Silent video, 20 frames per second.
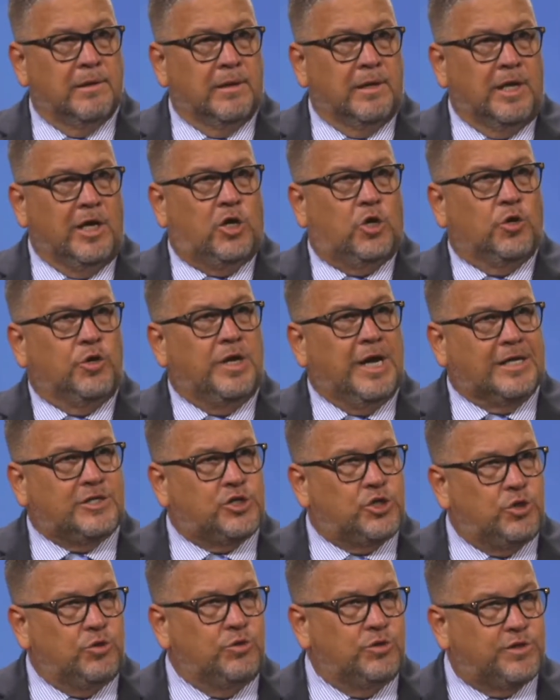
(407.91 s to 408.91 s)
He could not
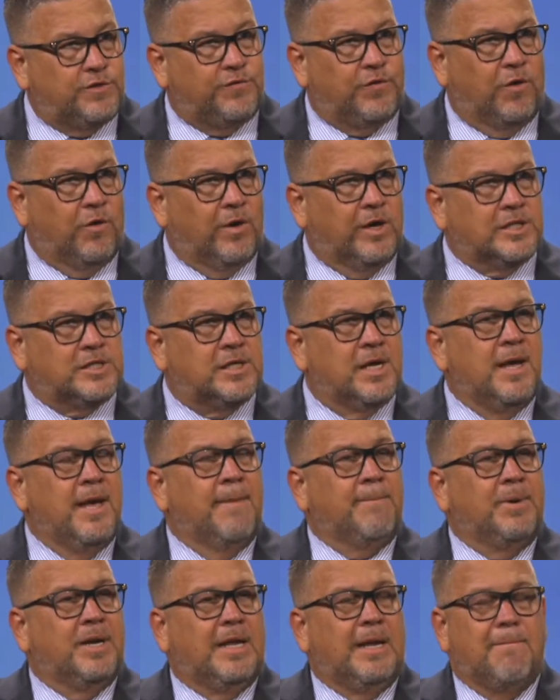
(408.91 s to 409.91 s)
choose for us,
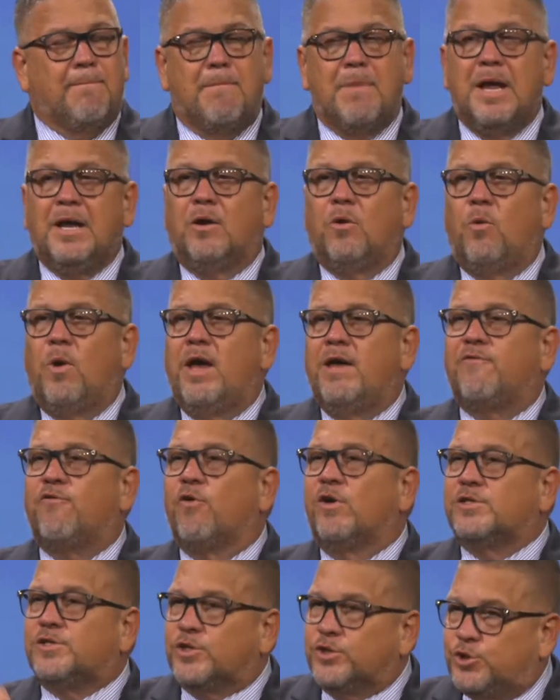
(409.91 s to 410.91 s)
but he made a way
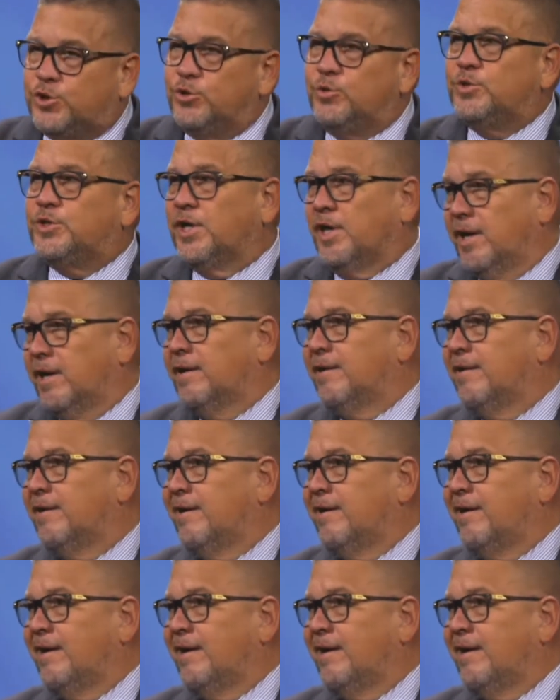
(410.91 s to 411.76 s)
for us to choose again.